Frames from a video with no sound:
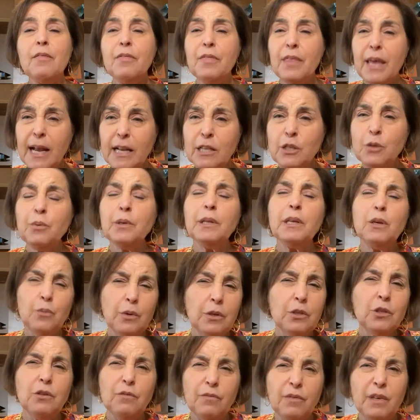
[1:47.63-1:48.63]
That's really
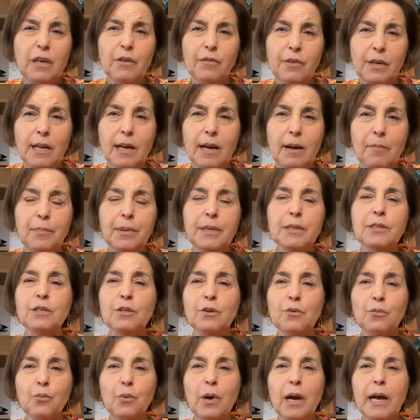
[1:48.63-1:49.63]
what you've given up, is
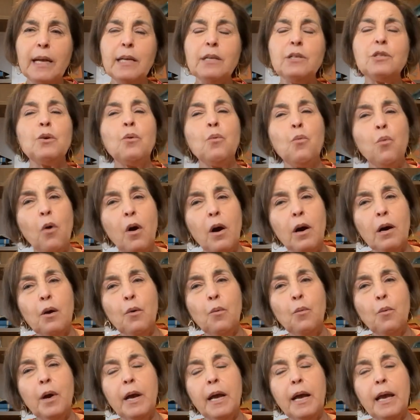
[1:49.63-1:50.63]
the right to walk
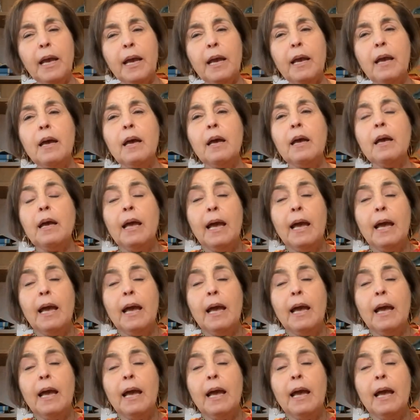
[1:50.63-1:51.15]
away.